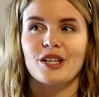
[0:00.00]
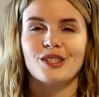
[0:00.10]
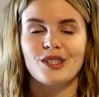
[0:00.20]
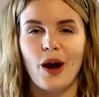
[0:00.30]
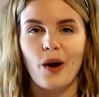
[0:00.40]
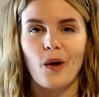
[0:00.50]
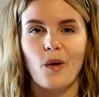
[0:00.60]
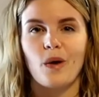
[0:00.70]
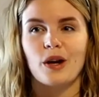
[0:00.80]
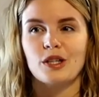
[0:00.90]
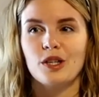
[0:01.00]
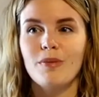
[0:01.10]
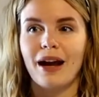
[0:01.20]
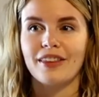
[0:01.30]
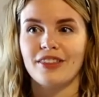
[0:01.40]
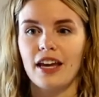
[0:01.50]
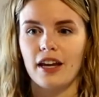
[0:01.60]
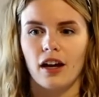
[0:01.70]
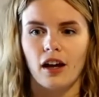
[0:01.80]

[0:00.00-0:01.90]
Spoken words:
So you might think,